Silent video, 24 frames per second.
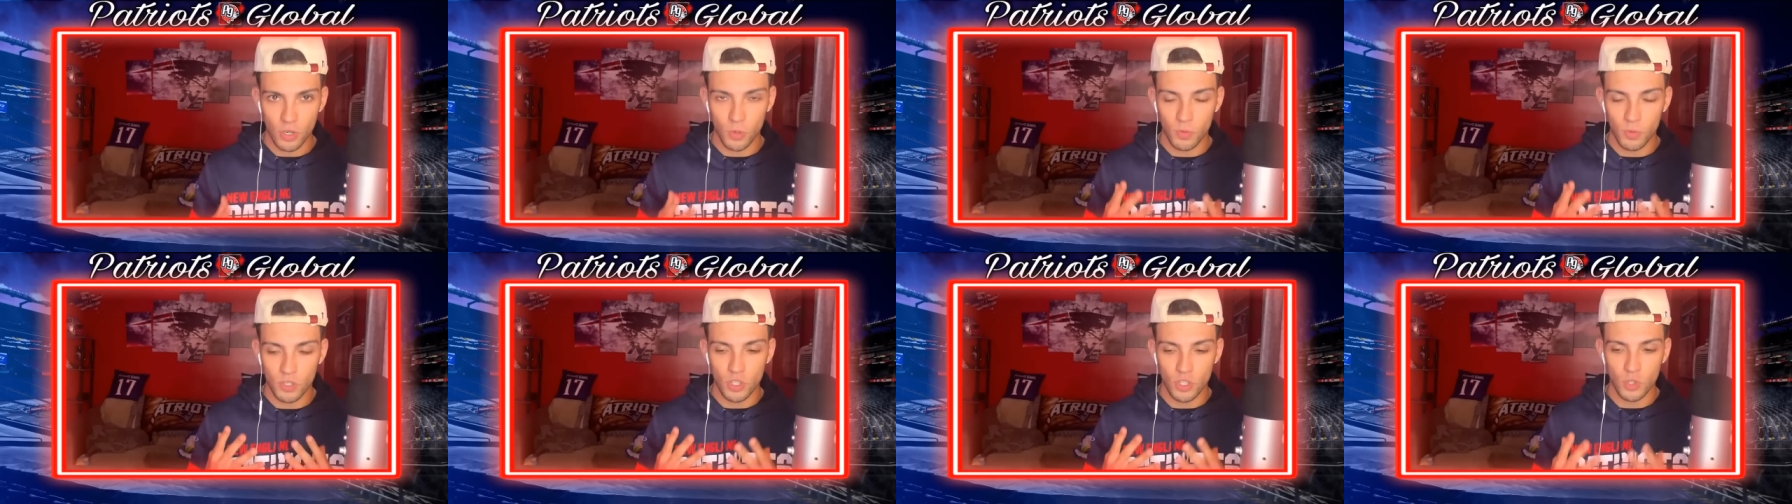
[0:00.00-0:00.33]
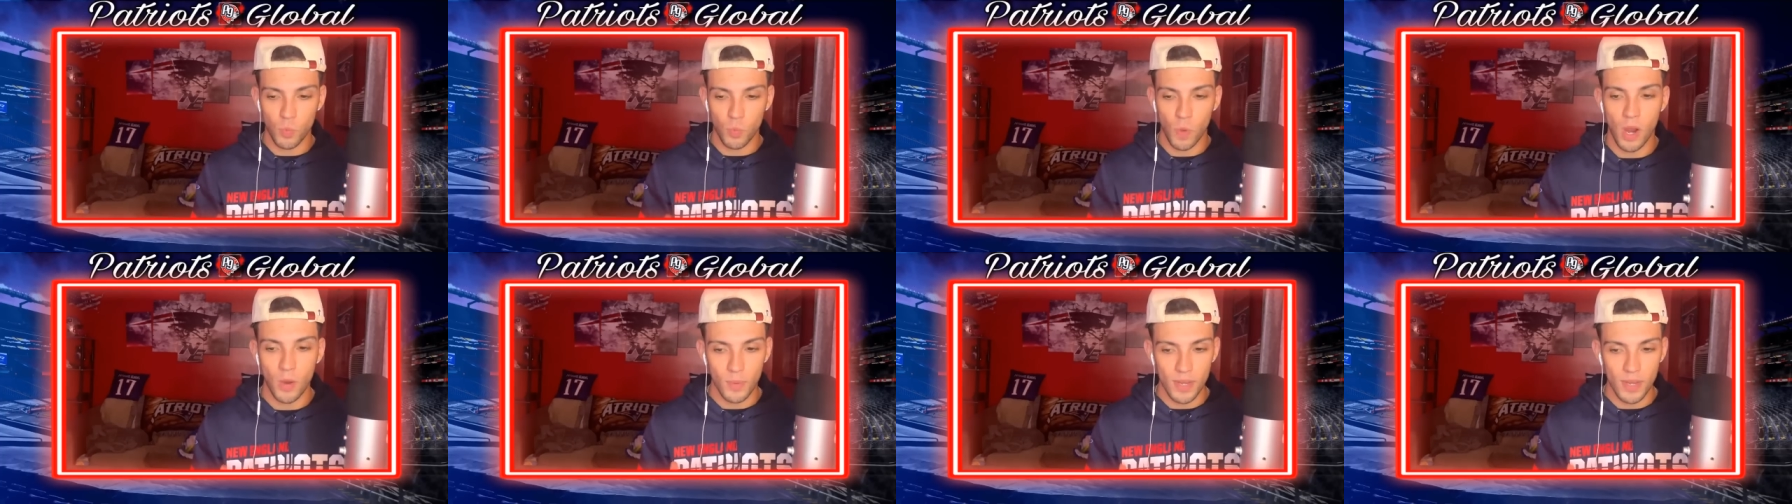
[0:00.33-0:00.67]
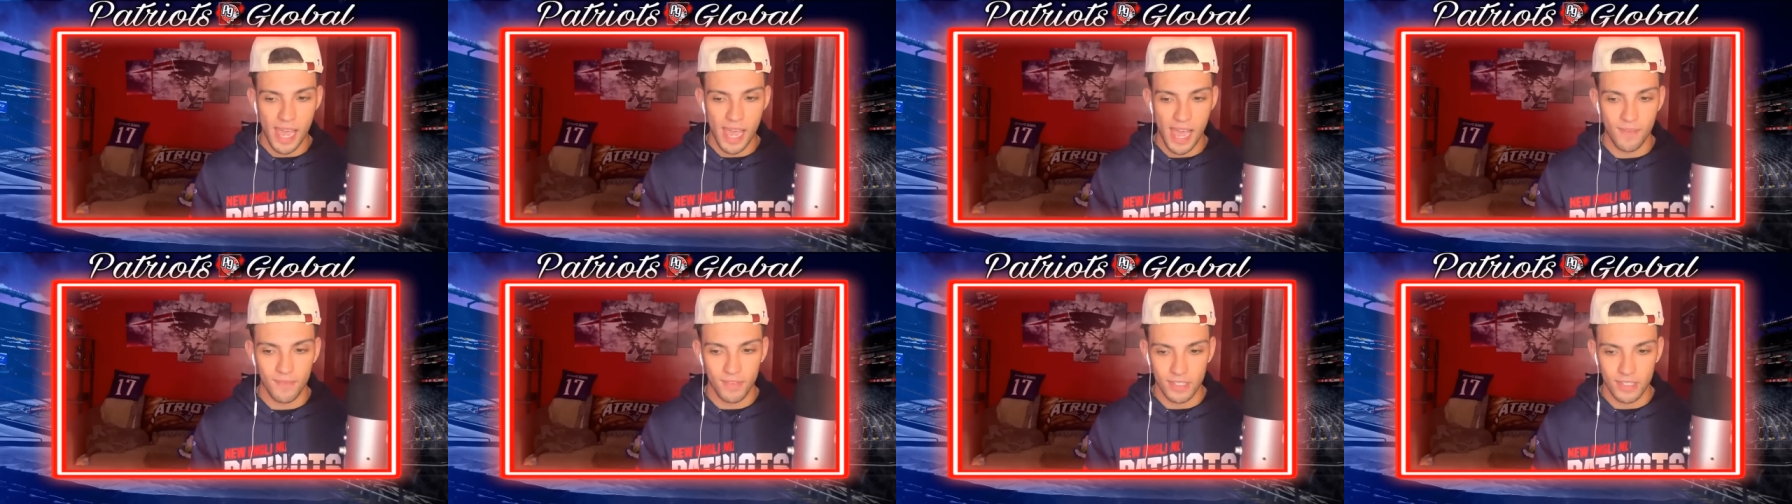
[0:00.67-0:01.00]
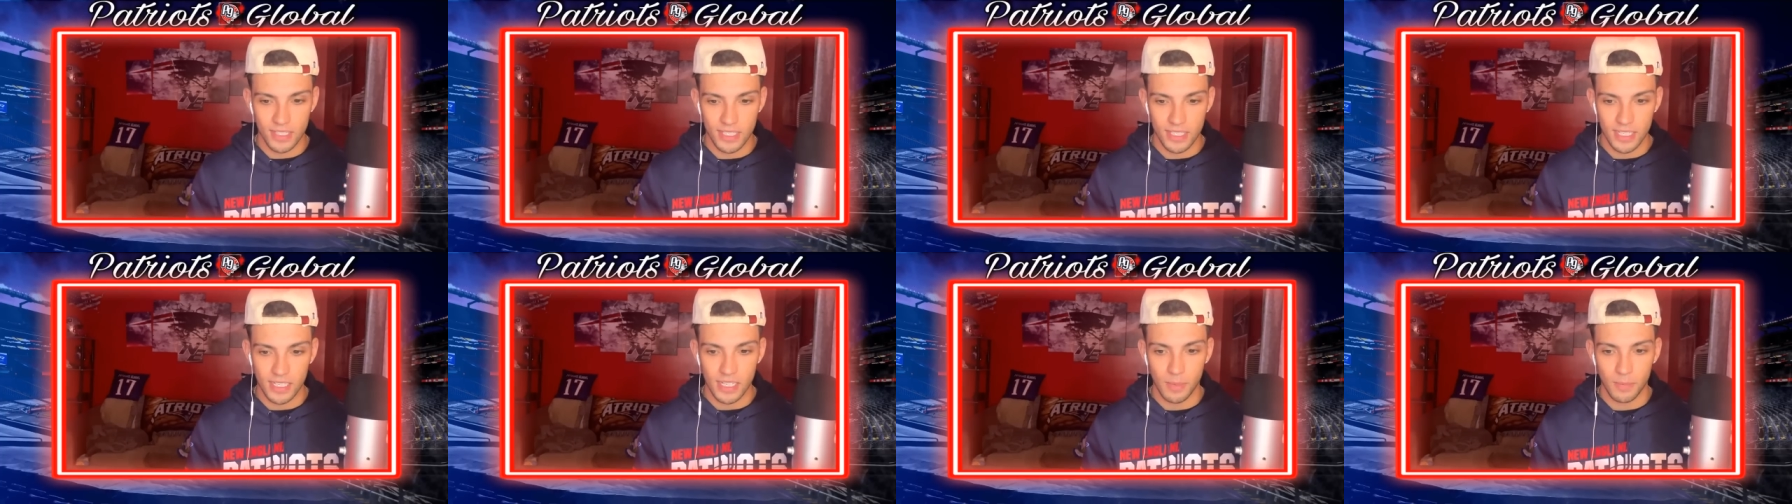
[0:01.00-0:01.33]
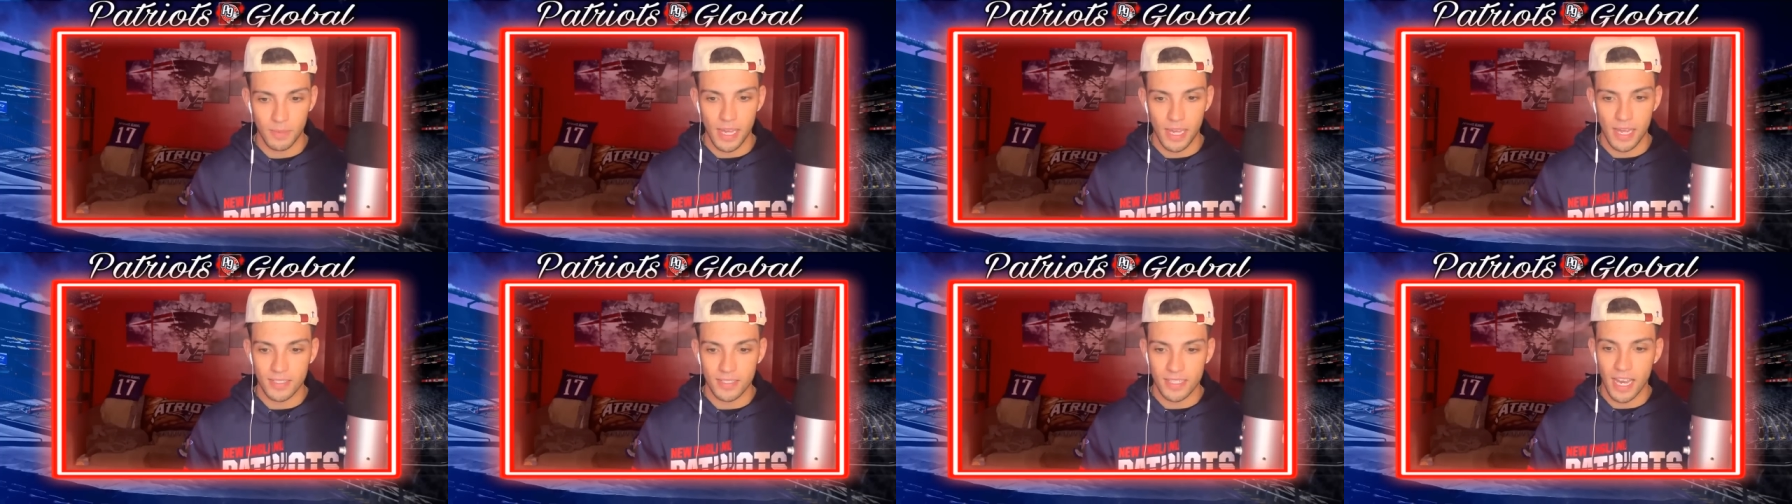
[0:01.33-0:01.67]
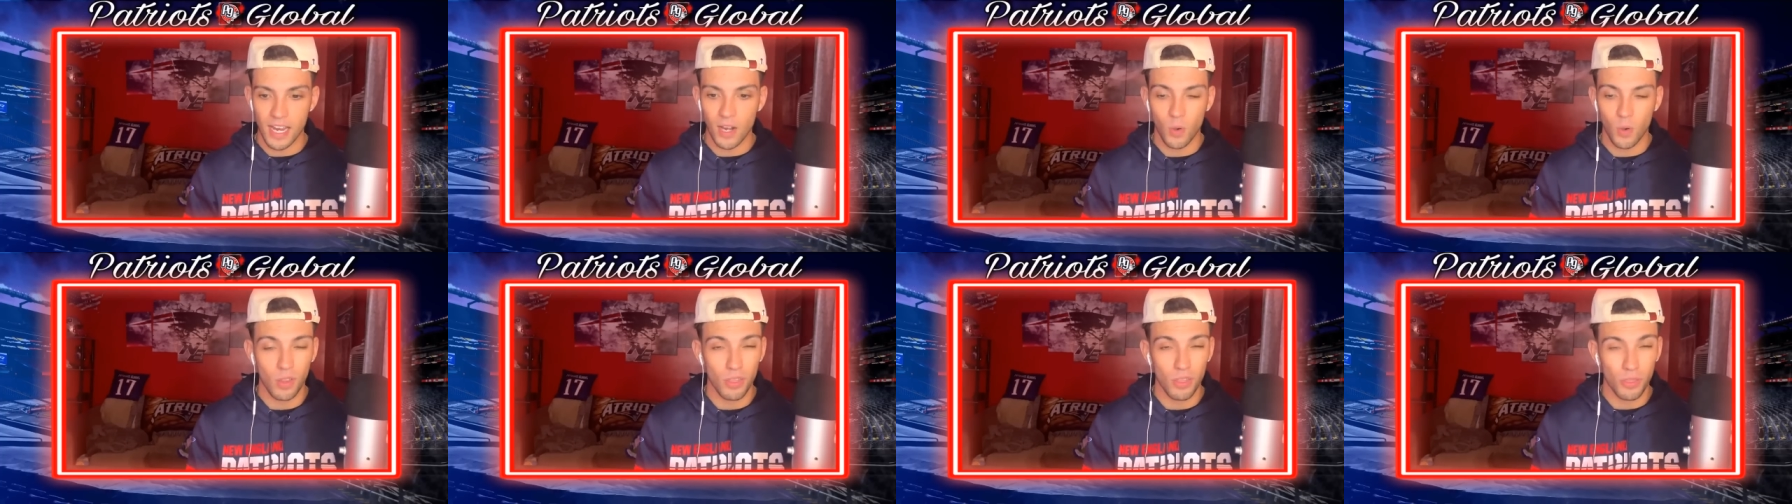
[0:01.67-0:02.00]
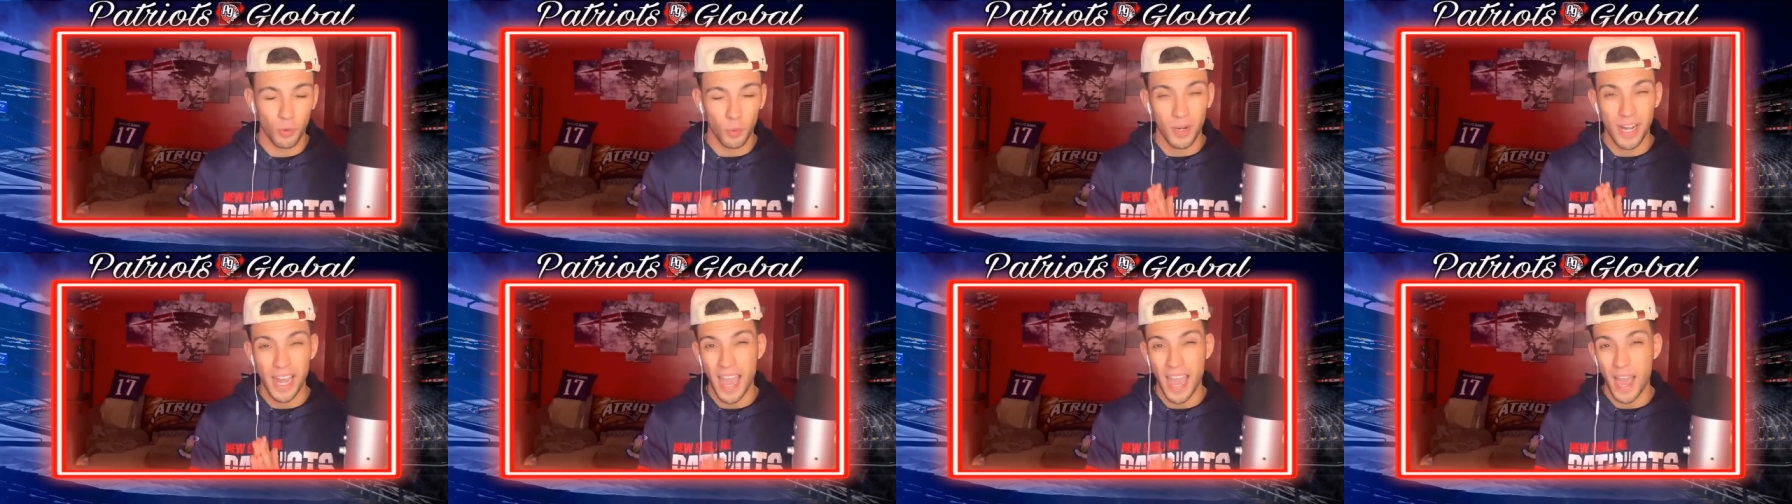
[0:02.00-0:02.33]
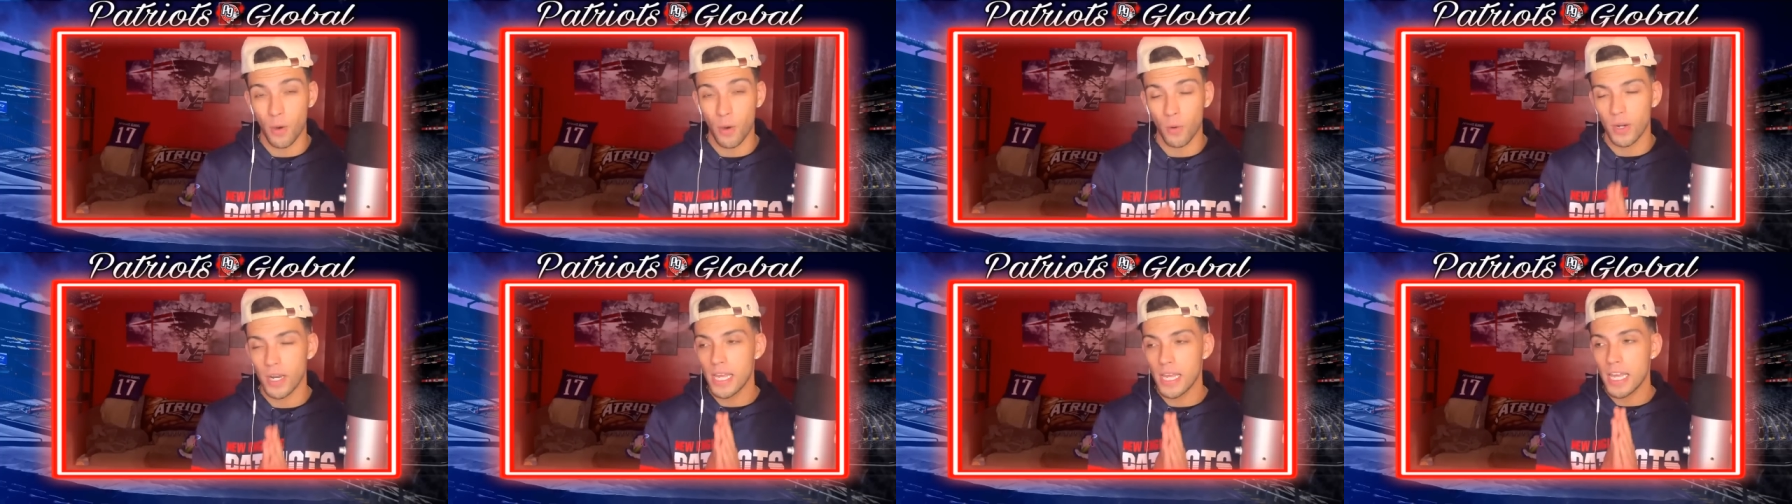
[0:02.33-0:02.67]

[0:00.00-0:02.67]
which is why we haven't seen him yet. Tyquan Thorn out